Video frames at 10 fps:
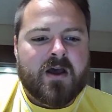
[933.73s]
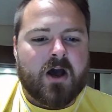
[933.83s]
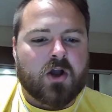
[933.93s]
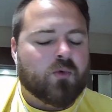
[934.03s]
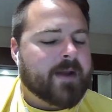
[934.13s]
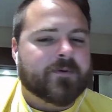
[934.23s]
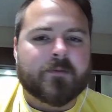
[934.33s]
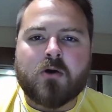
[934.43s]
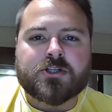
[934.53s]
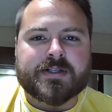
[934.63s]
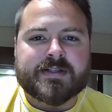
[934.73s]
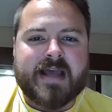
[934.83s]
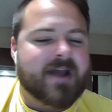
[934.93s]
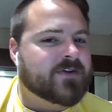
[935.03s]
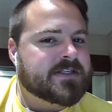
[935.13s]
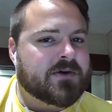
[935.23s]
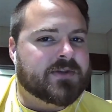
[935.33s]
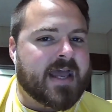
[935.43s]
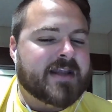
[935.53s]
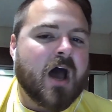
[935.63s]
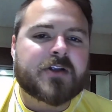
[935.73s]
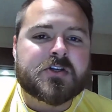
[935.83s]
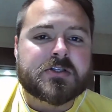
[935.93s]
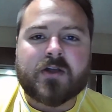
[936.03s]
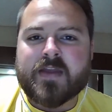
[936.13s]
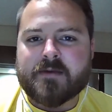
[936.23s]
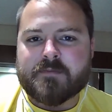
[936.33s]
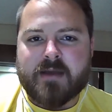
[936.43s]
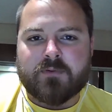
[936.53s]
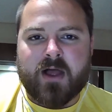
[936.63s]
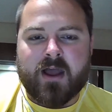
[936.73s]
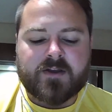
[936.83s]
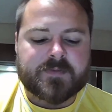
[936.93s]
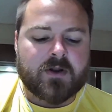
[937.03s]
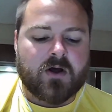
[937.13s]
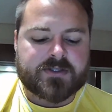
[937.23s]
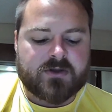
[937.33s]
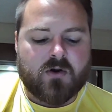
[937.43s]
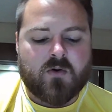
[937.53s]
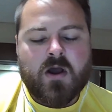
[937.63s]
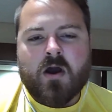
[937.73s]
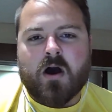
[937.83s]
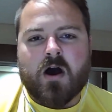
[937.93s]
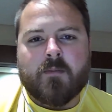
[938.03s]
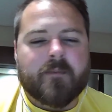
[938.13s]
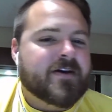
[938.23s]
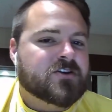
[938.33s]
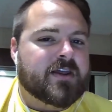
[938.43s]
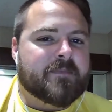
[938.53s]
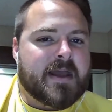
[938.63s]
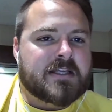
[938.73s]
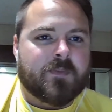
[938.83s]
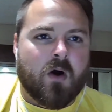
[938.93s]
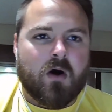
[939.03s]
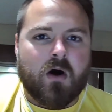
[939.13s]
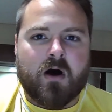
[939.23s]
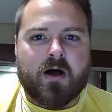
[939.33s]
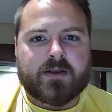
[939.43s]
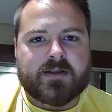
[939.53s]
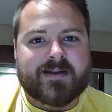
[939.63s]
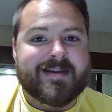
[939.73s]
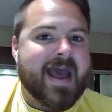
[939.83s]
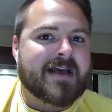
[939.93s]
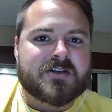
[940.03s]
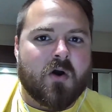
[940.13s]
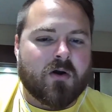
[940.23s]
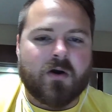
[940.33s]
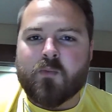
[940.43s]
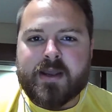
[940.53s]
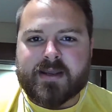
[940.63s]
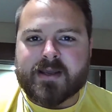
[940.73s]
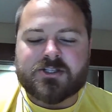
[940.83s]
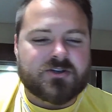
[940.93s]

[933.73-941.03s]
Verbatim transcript: Uh, great promotions every single day, not just on the NBA playoffs, but also um, on Major League Baseball, on NASCAR, on weekends.